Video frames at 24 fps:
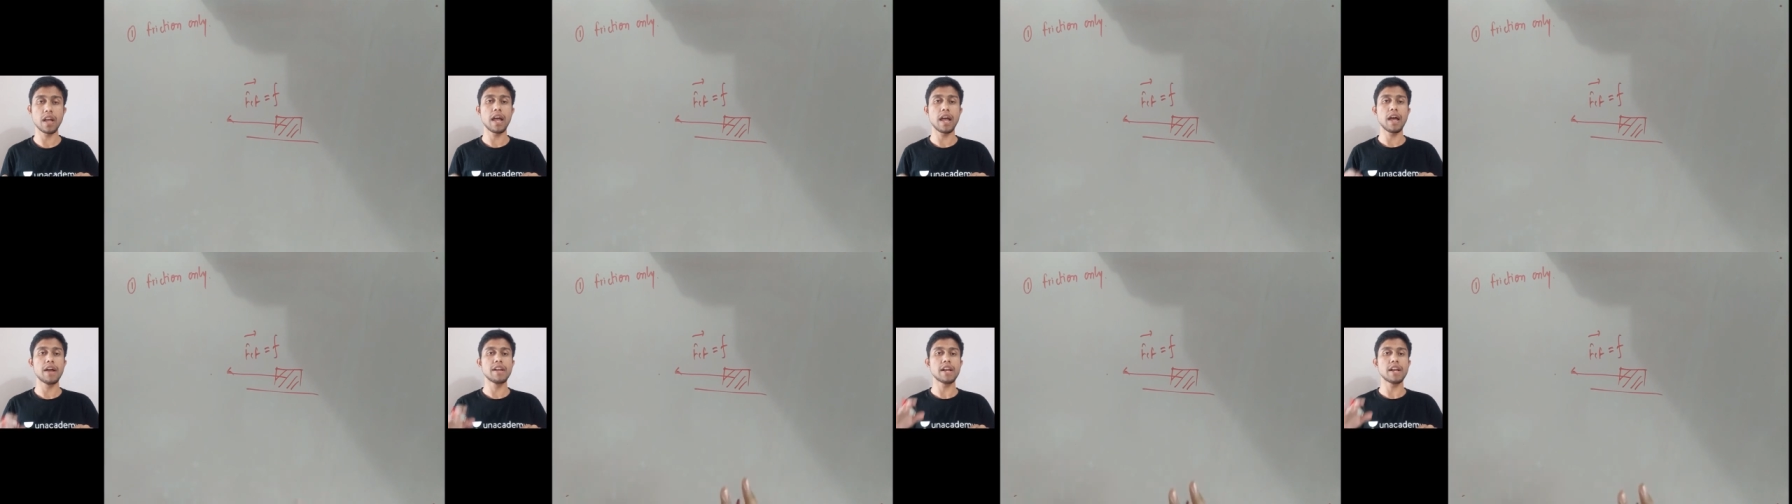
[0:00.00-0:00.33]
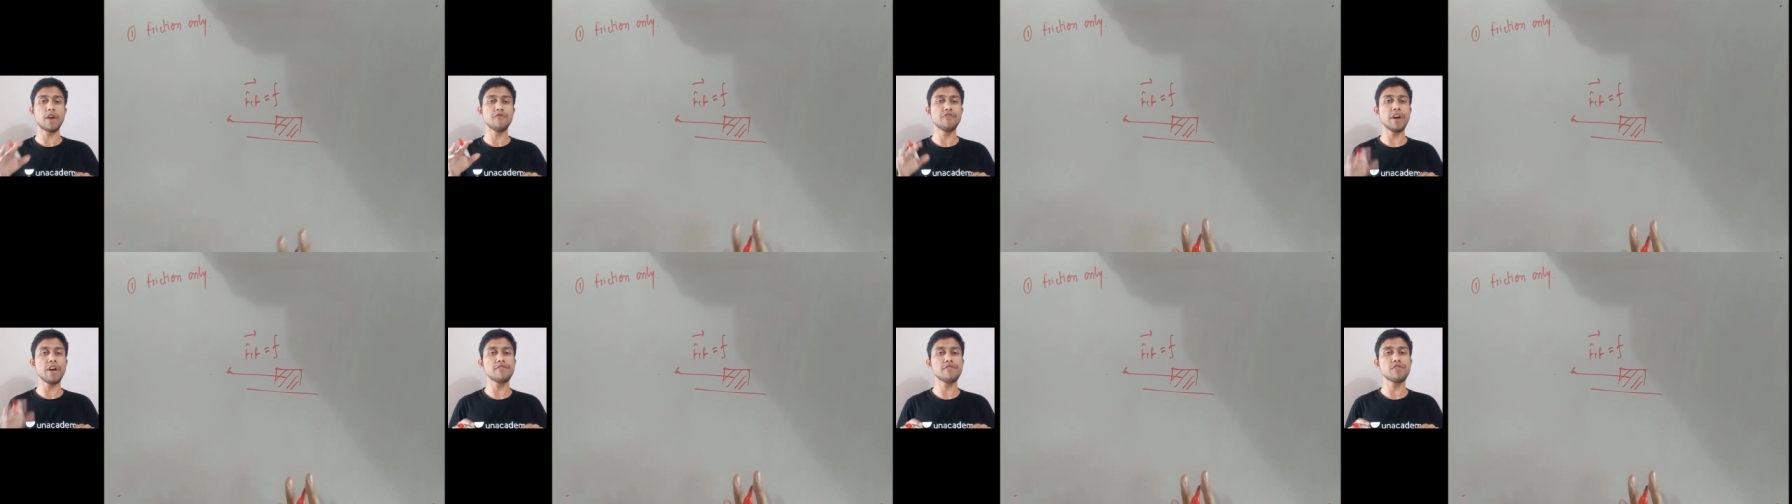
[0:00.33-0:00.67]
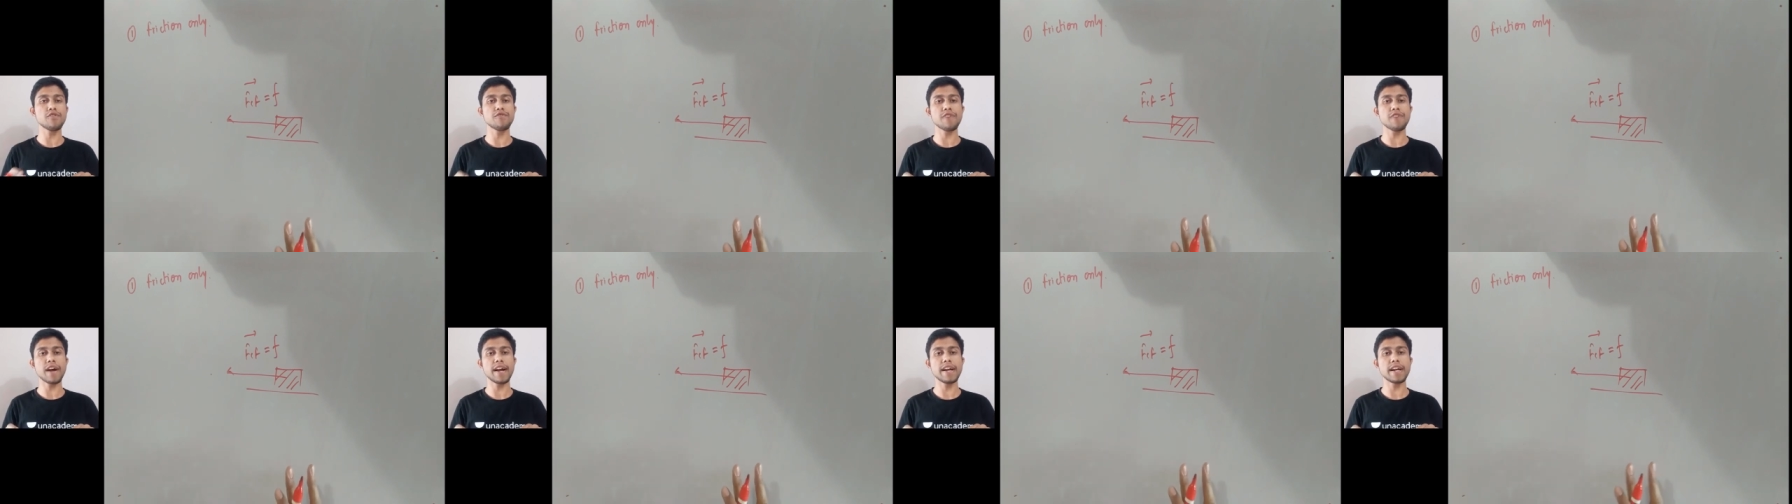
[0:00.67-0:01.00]
Now we have to
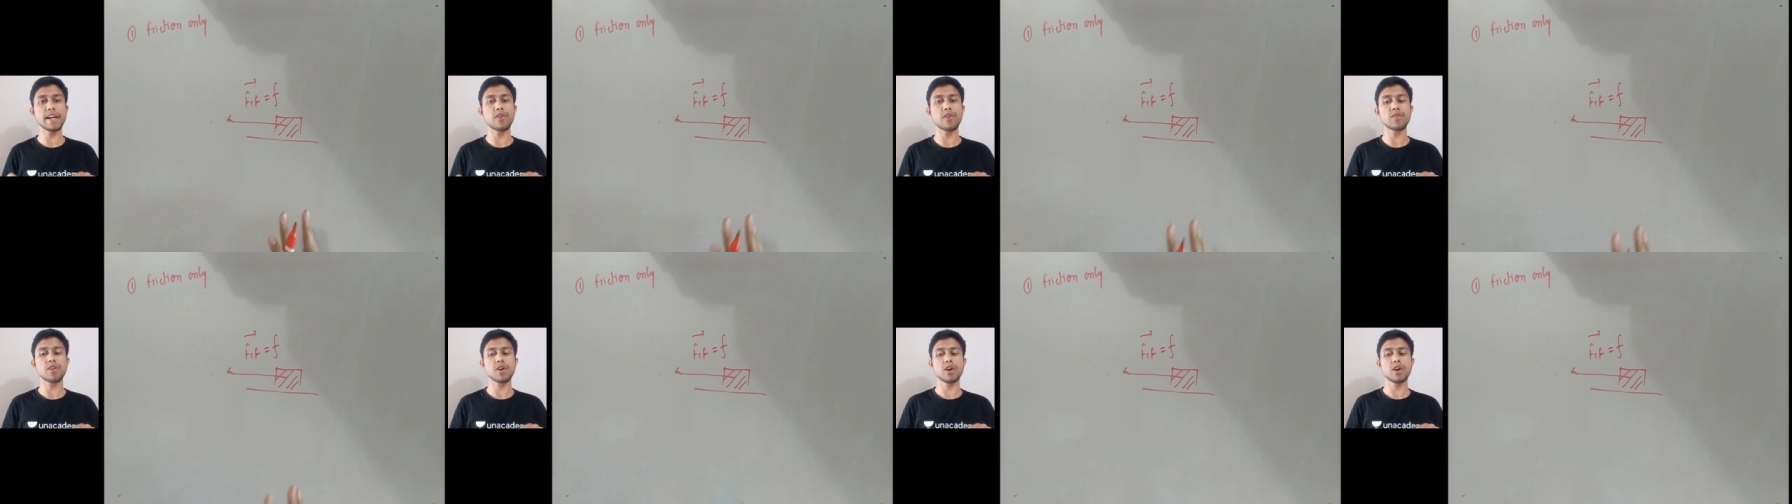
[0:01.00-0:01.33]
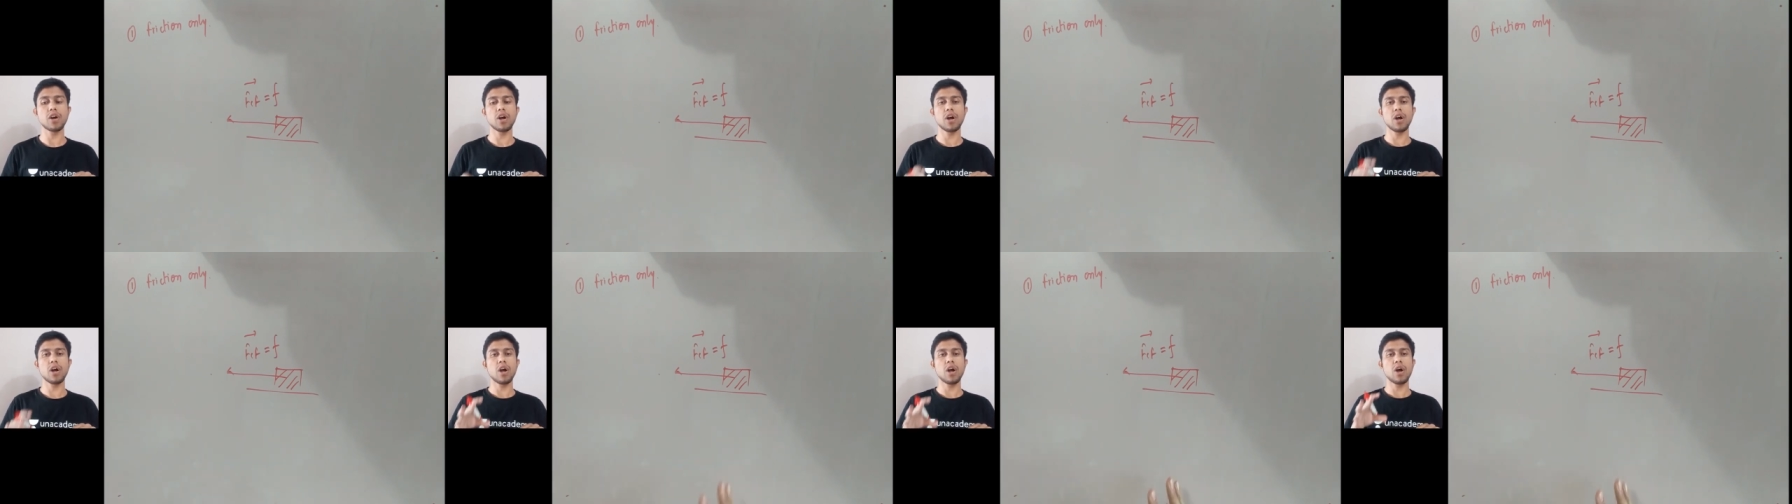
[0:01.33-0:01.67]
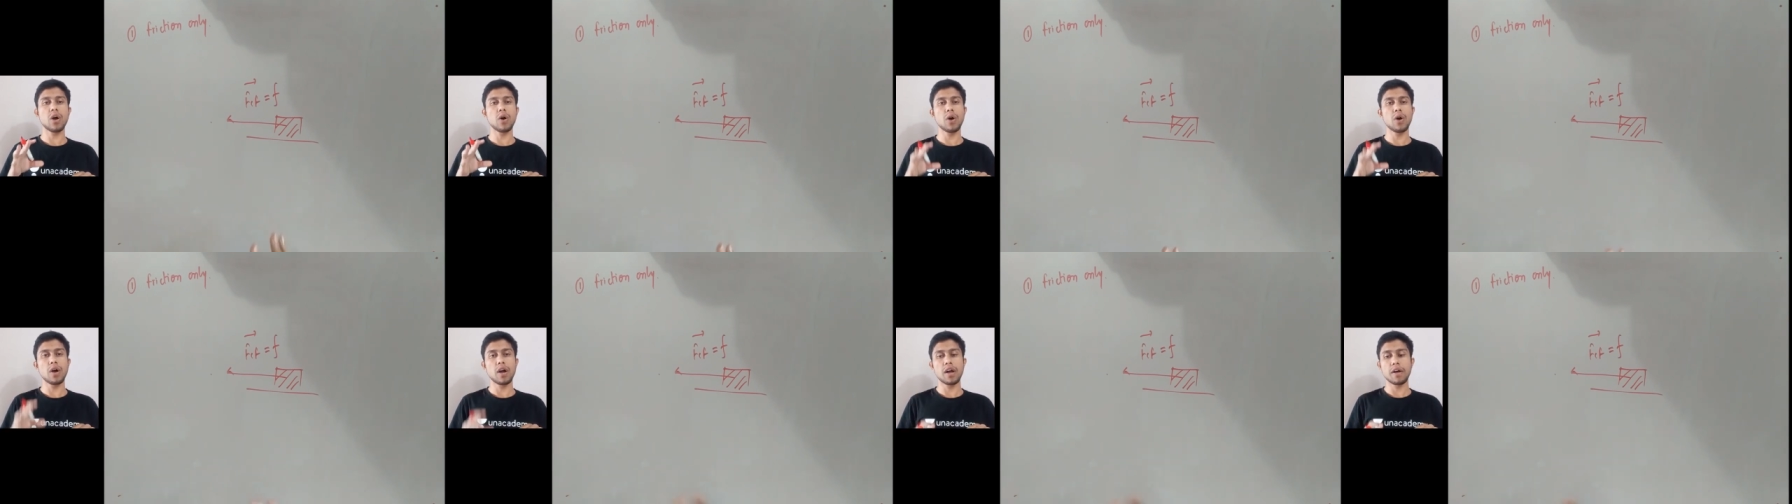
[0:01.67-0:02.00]
find out
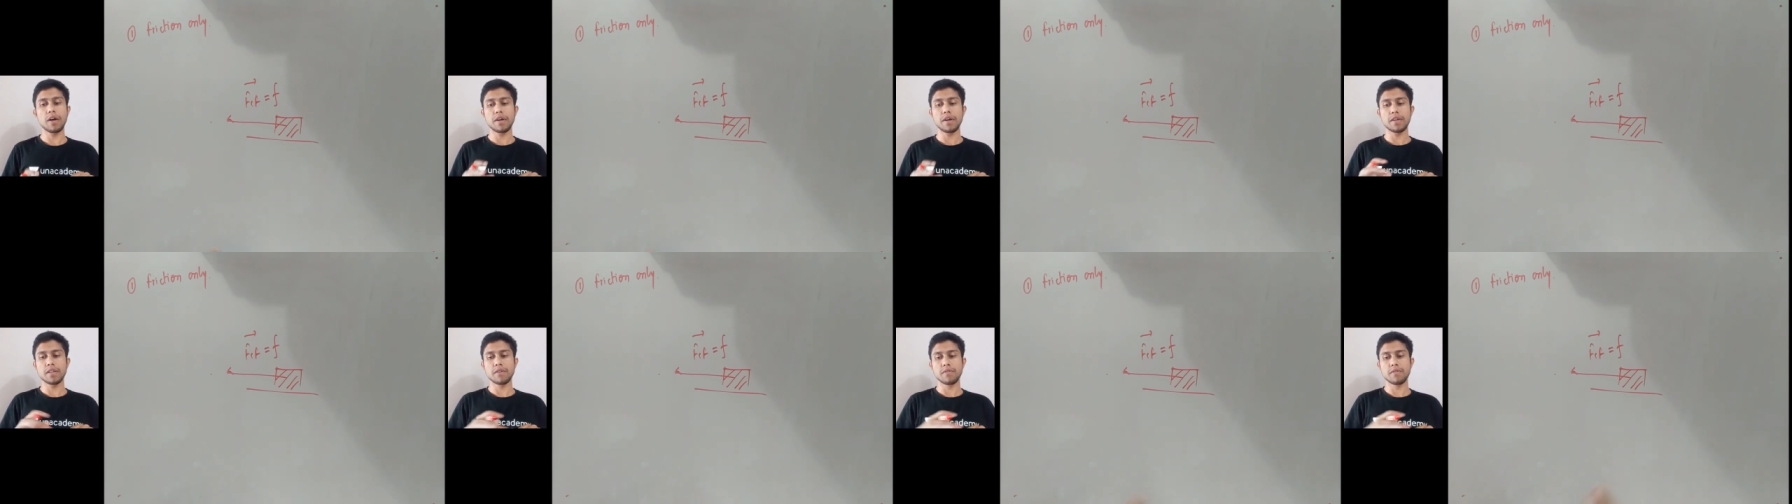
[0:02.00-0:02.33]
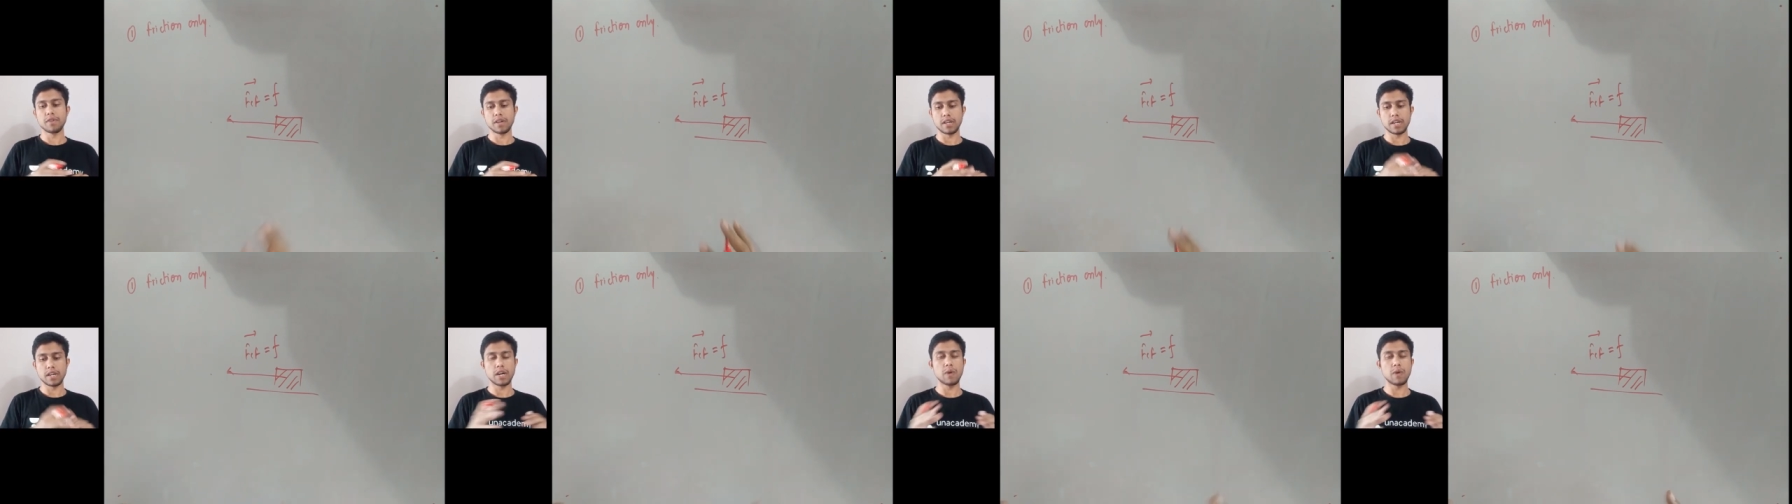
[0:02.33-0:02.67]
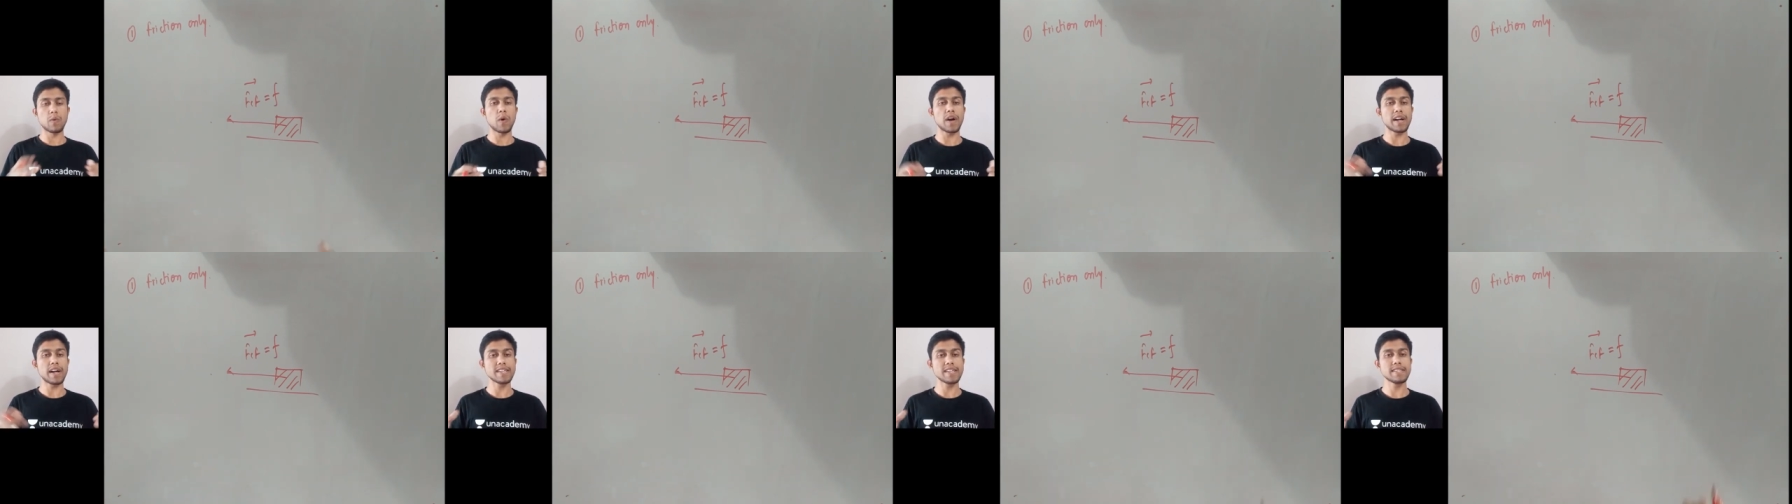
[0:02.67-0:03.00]

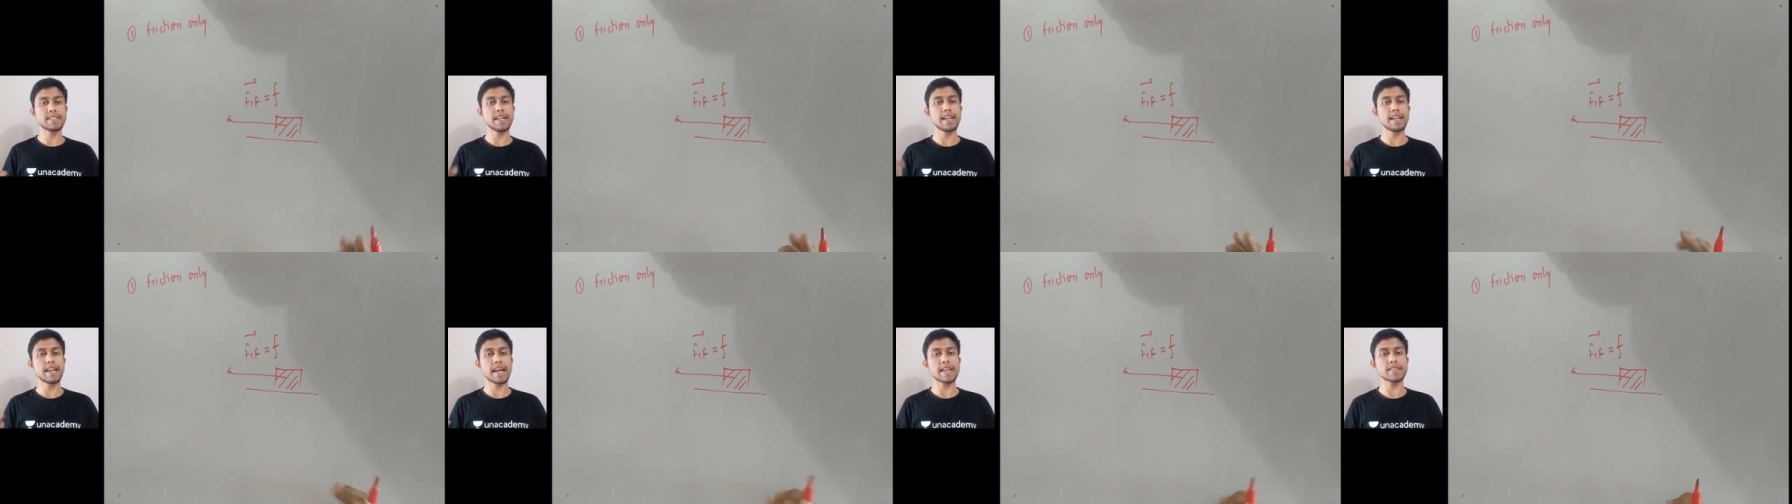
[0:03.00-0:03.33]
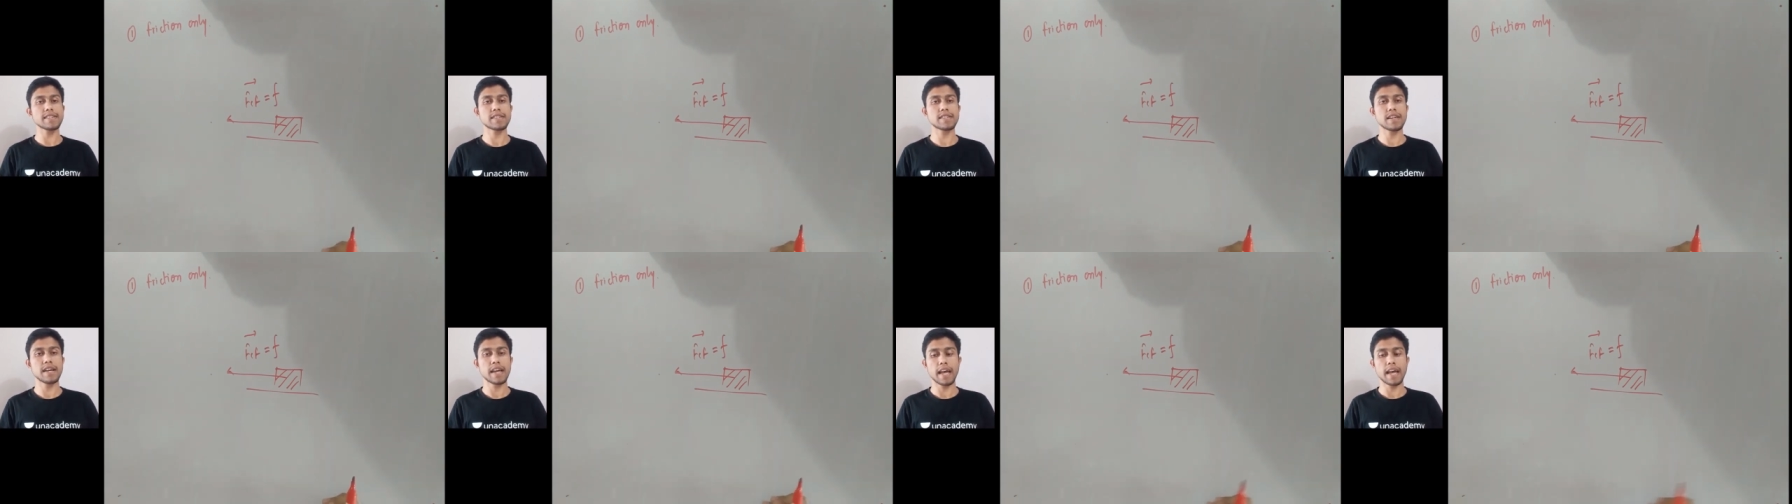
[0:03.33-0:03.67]
what is the next,